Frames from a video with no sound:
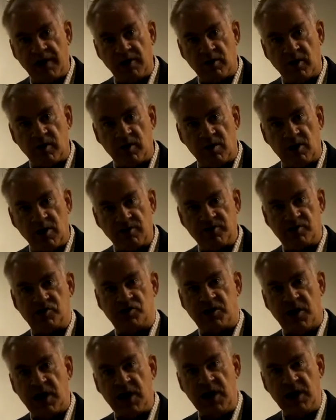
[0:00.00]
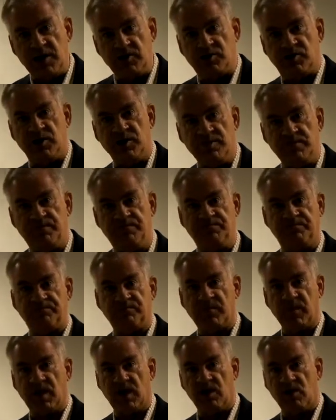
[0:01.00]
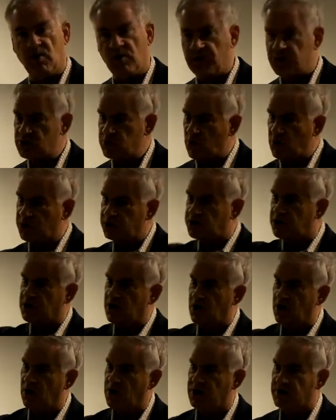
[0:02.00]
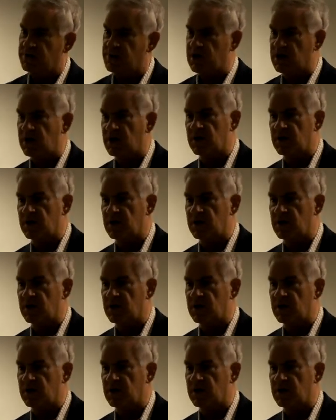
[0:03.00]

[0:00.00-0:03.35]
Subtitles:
on a larger stage. I always wanted to go and